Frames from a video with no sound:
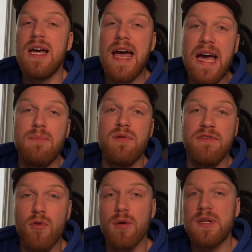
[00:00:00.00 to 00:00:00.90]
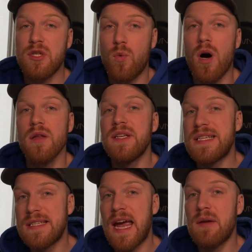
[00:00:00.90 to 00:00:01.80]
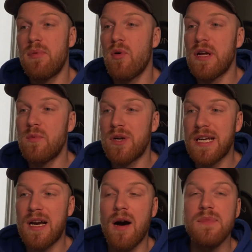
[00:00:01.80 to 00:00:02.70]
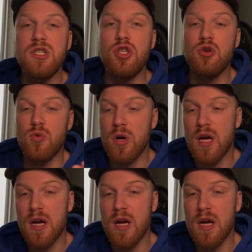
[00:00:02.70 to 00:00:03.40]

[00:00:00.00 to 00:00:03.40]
and performance quality standpoint when it comes to